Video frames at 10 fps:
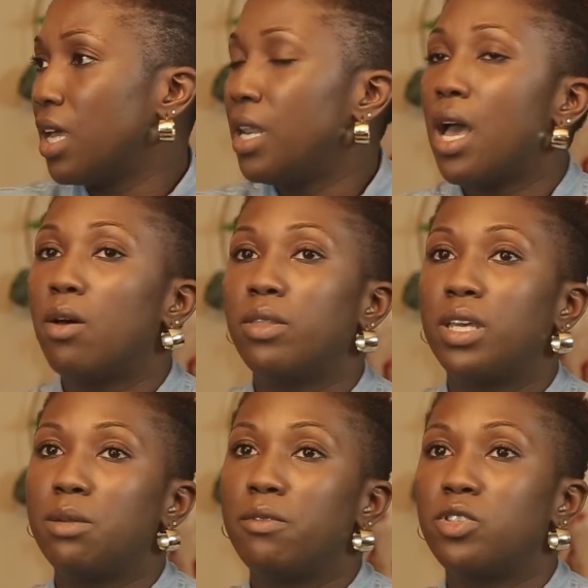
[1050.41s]
Now, the
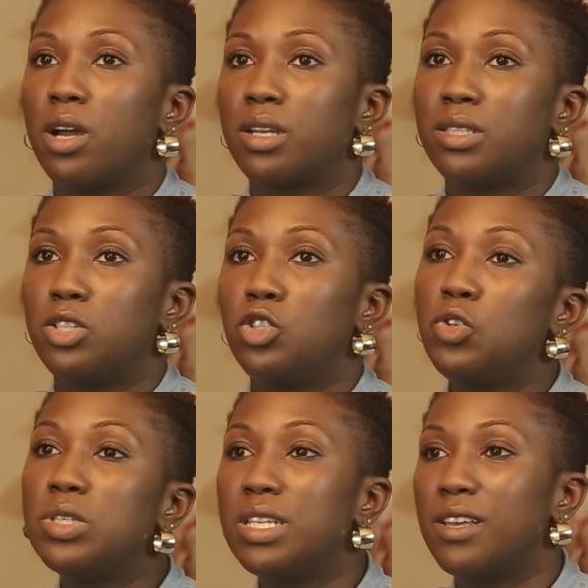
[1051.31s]
kingdom of darkness is
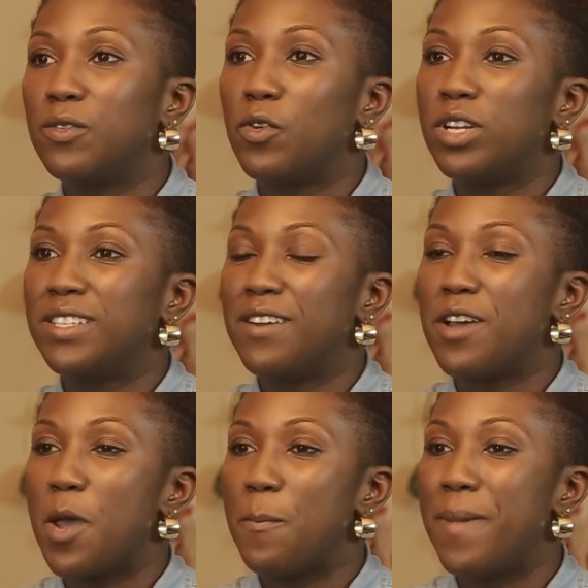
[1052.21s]
using it for
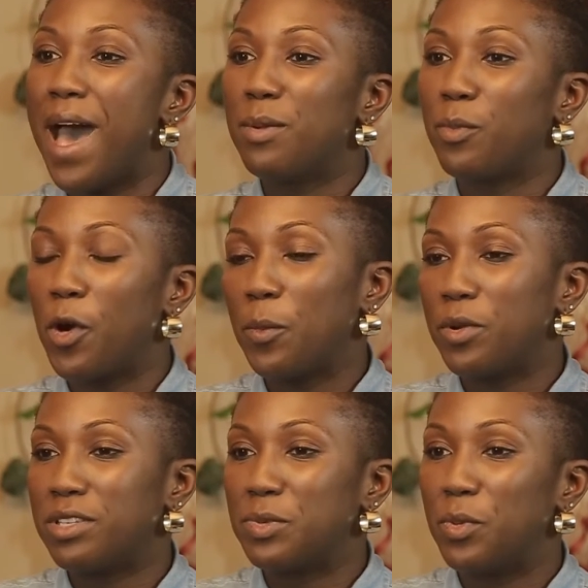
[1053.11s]
a, a bad
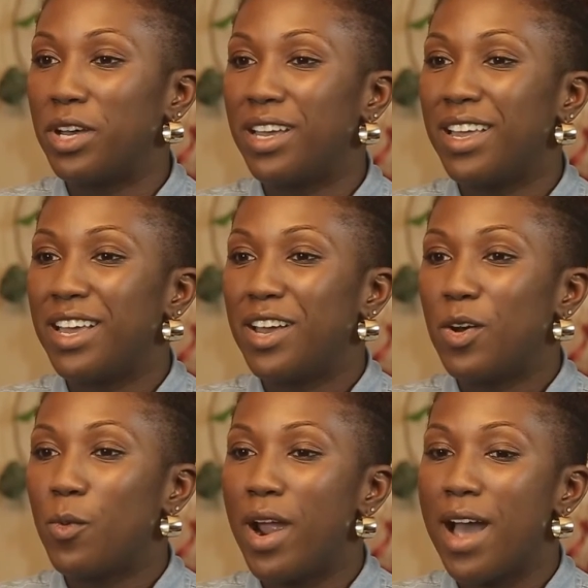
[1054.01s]
purpose, but mm.
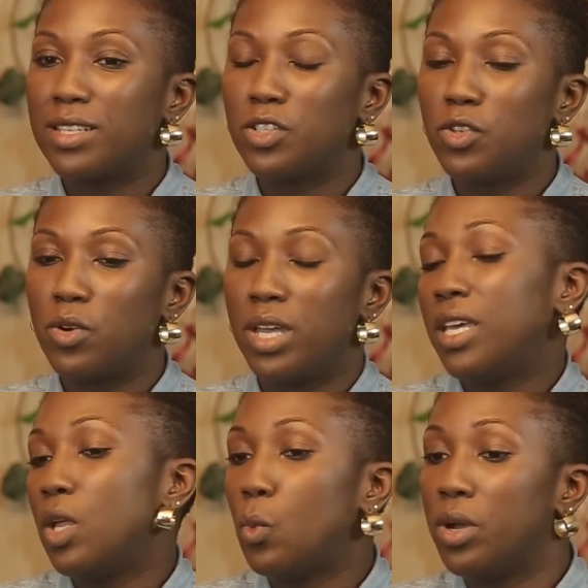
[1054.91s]
whereas, you know,
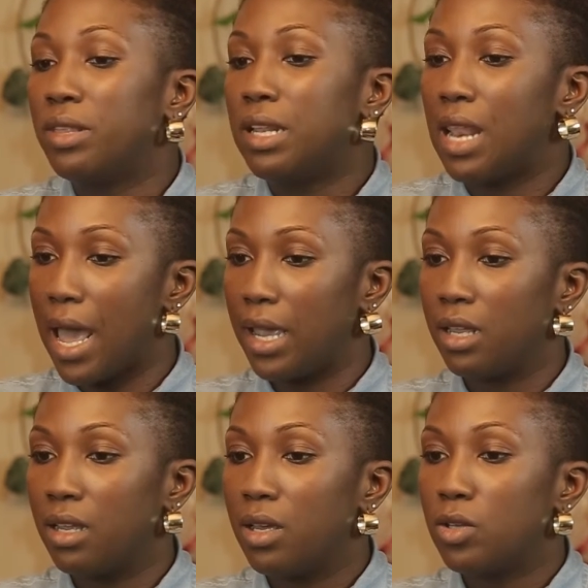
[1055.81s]
again, we're the light.
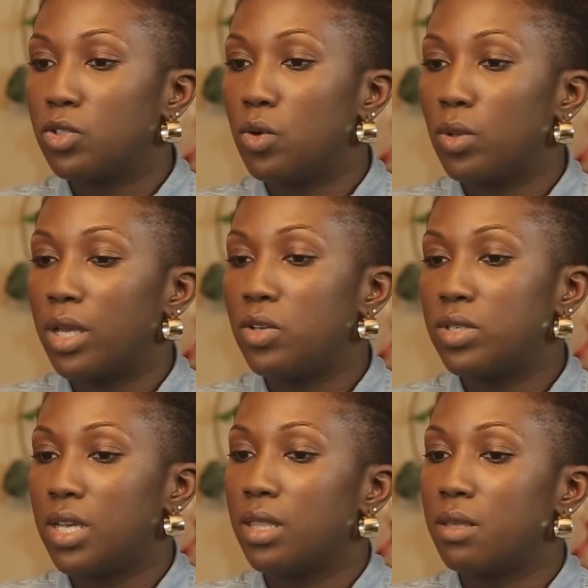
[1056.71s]
So, like you
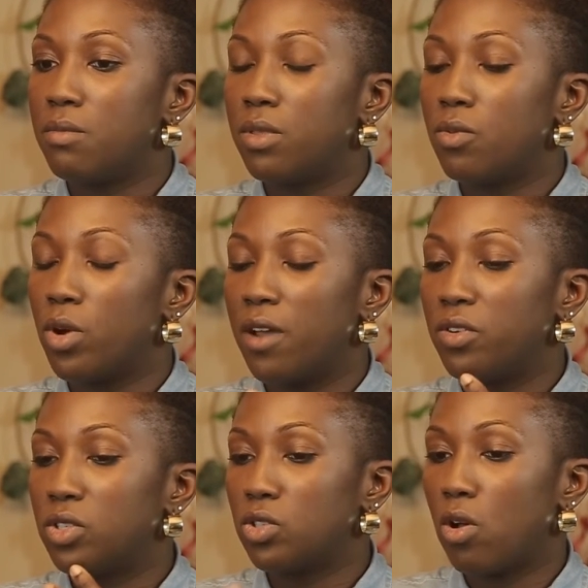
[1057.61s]
said, the, the
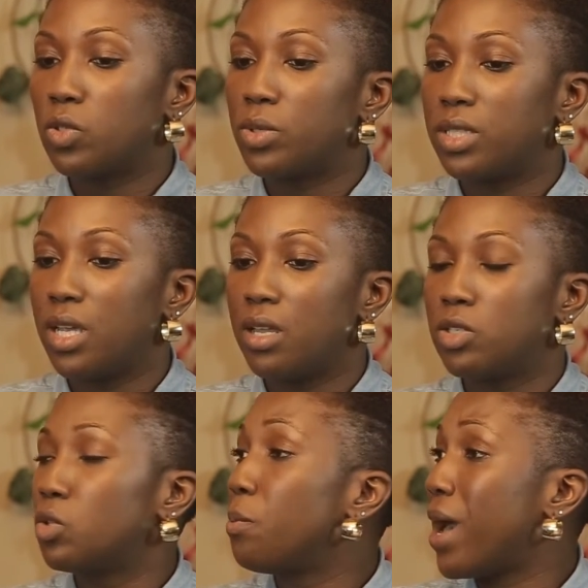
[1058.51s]
whatever songs we're singing
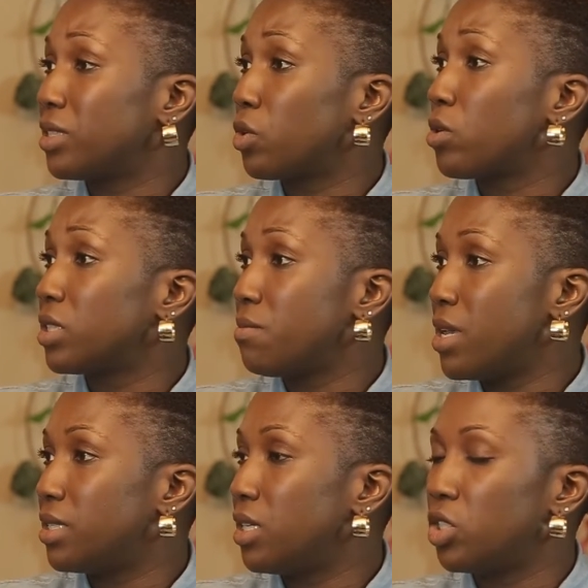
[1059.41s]
is to pass across the
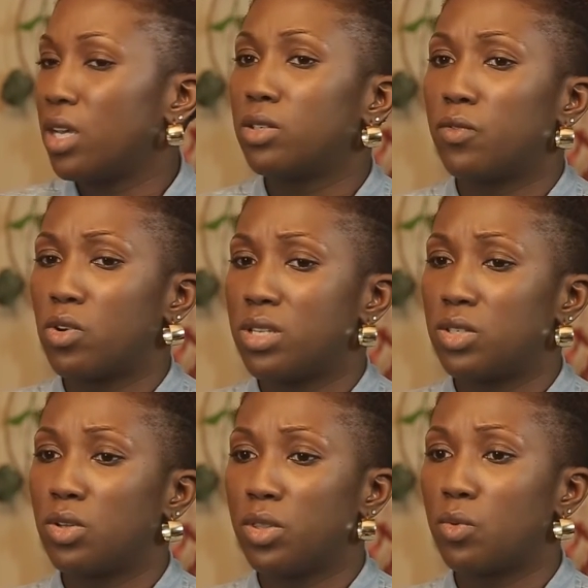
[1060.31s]
message. There's mm-hmm. of course
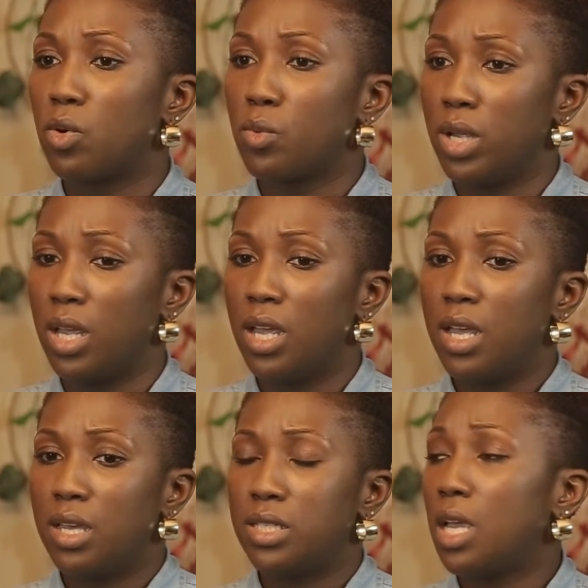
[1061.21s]
there's nothing wrong with
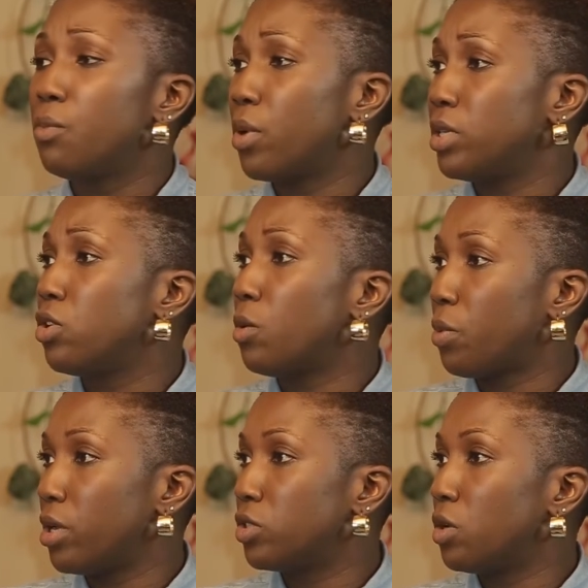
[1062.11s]
saying praise God,
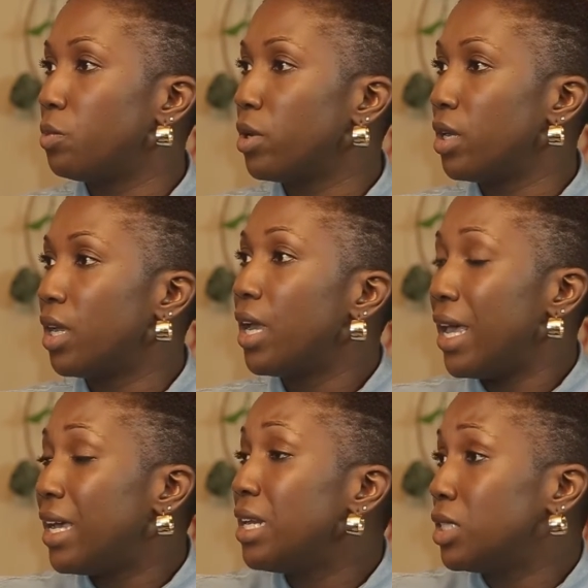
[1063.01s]
praise God, but
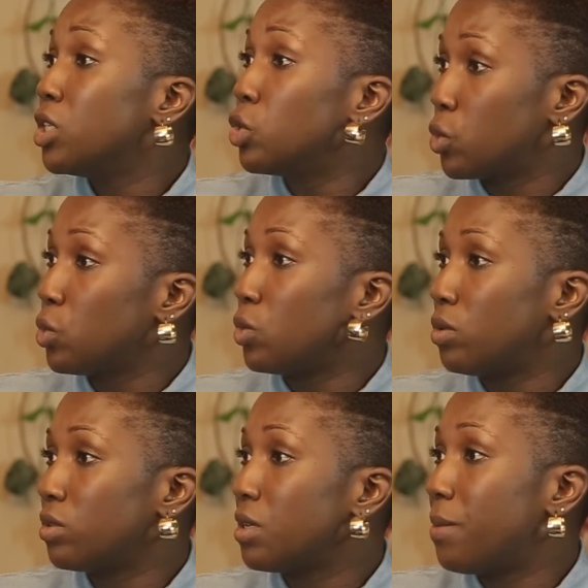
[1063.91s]
mm-hmm. again it's a tool
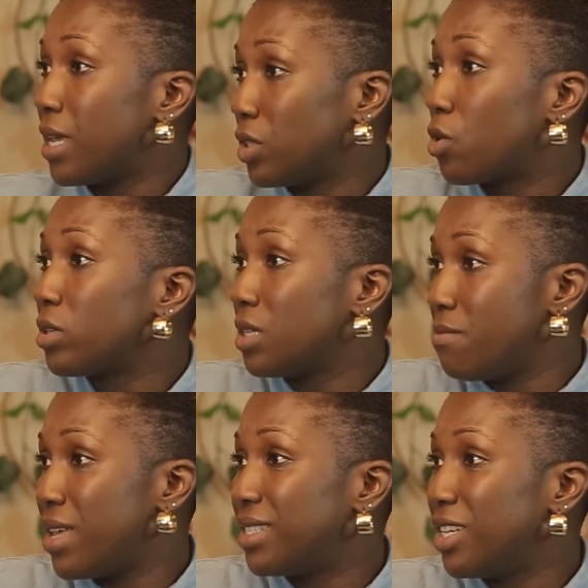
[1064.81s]
mm-hmm. to pass across the
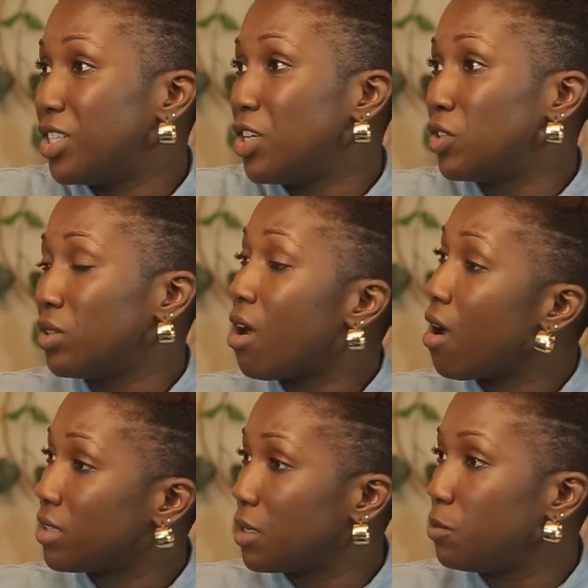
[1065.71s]
message mm-hmm. into the
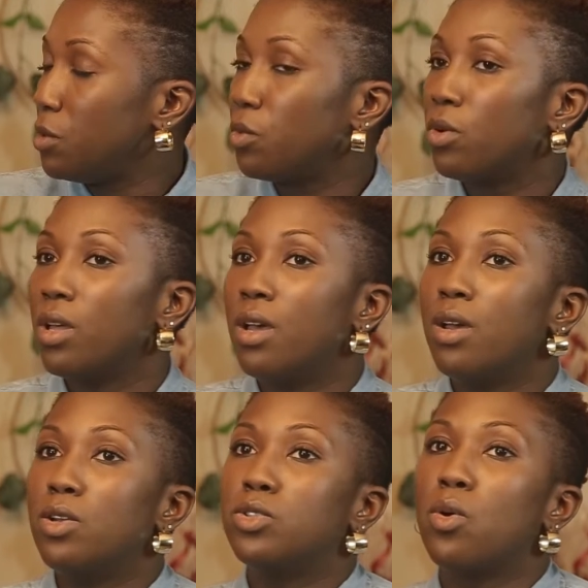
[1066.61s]
hearts of people. Yeah.
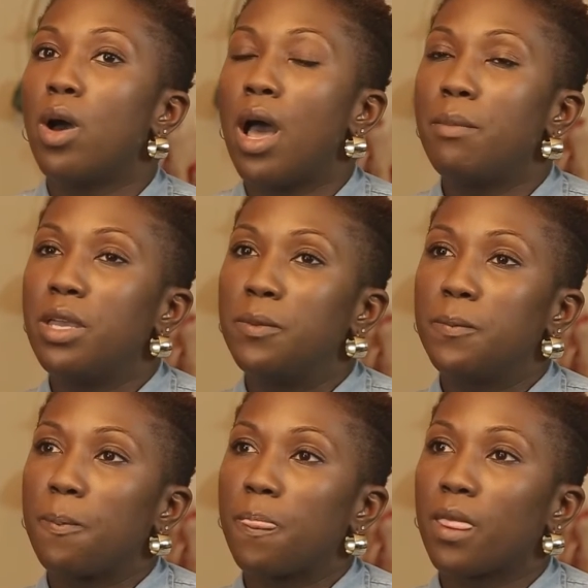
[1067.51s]
So I
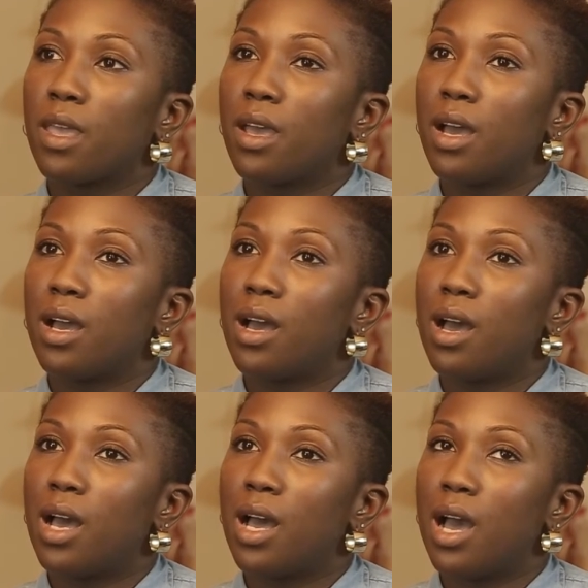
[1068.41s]
mean
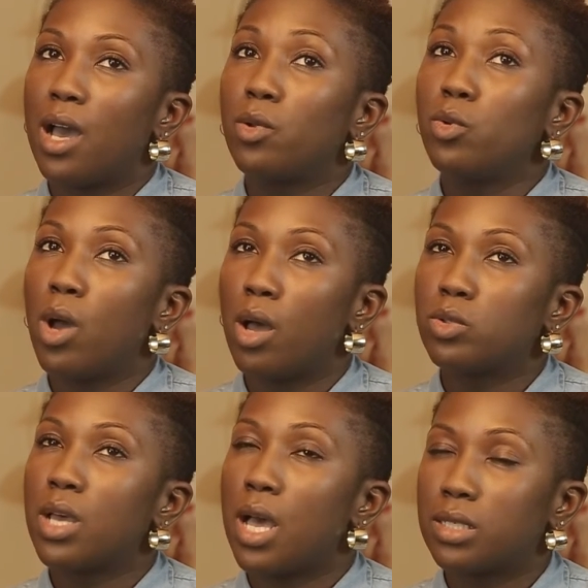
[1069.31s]
I don't know how
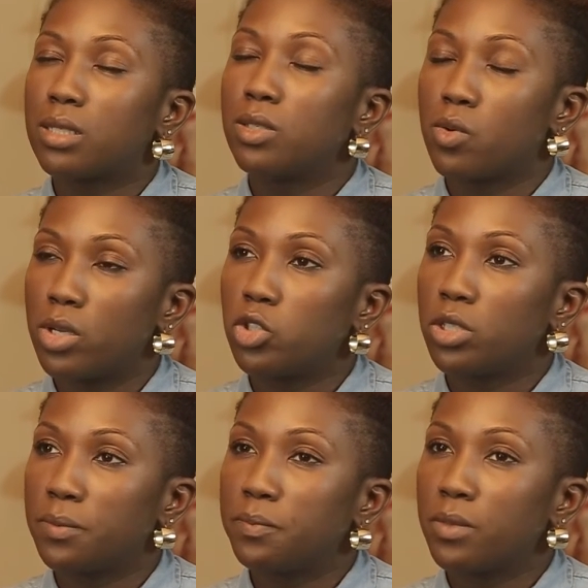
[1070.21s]
to ask this
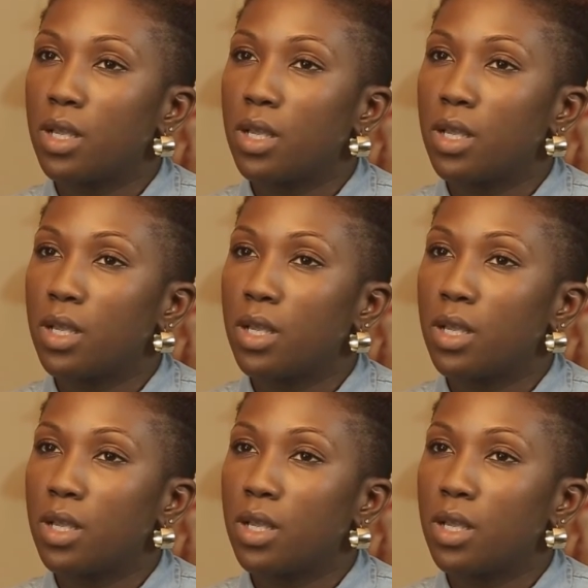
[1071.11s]
question.